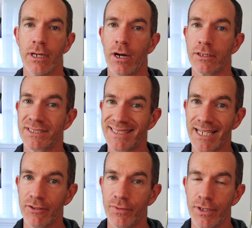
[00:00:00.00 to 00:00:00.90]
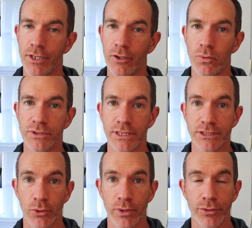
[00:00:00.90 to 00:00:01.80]
Our second video was us
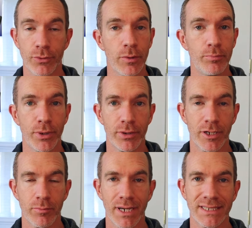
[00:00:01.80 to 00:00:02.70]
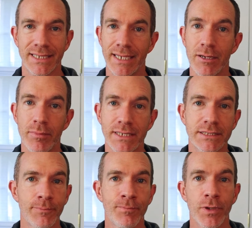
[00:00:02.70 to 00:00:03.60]
going through and building a mix, getting a
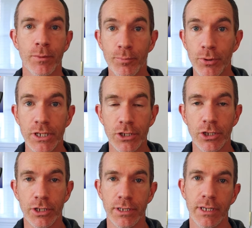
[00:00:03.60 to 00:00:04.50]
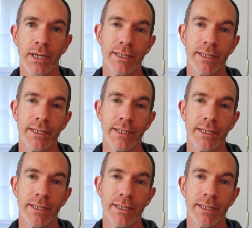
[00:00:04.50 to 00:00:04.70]
mix pretty good.